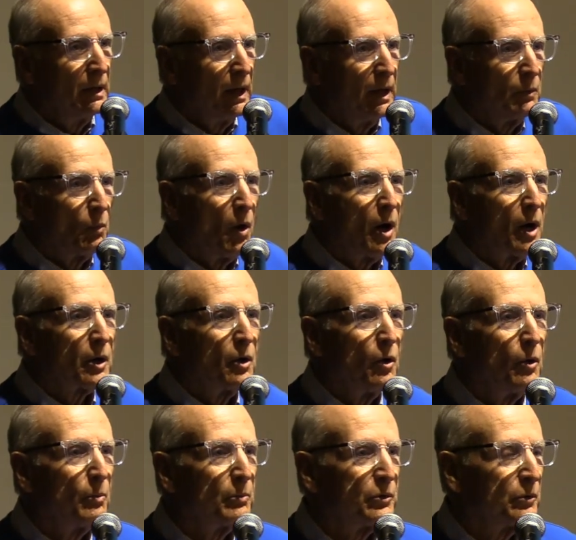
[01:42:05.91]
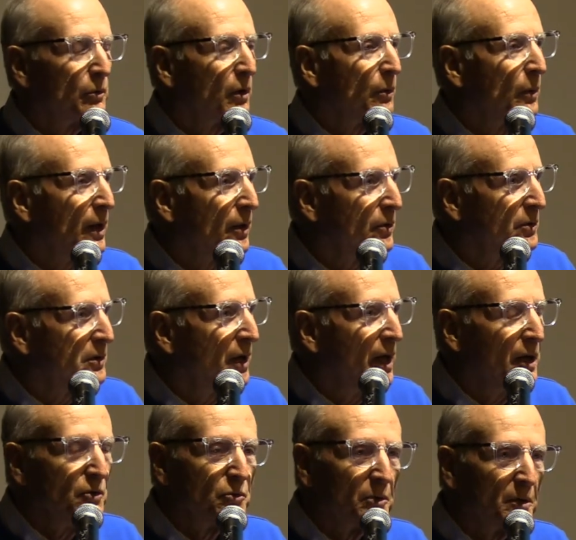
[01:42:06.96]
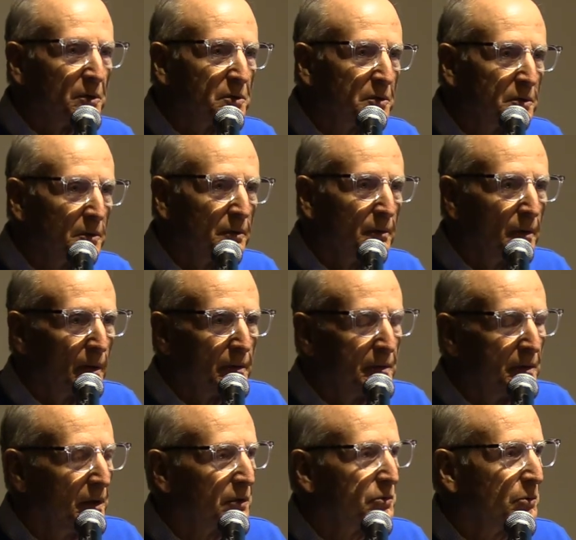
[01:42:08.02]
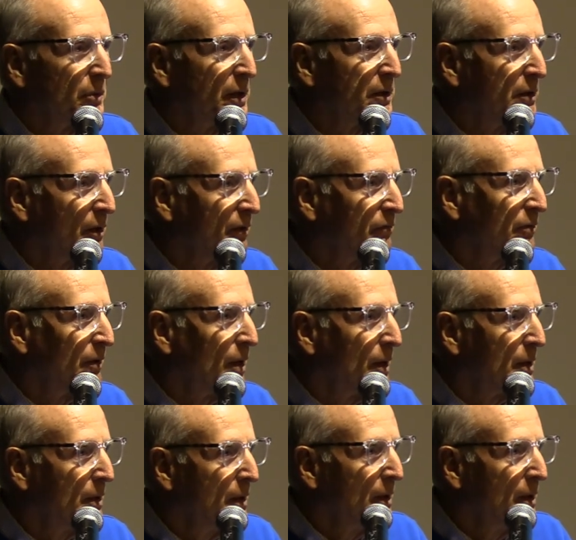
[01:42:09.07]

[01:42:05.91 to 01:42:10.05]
and walk home through a rather dangerous district of, uh,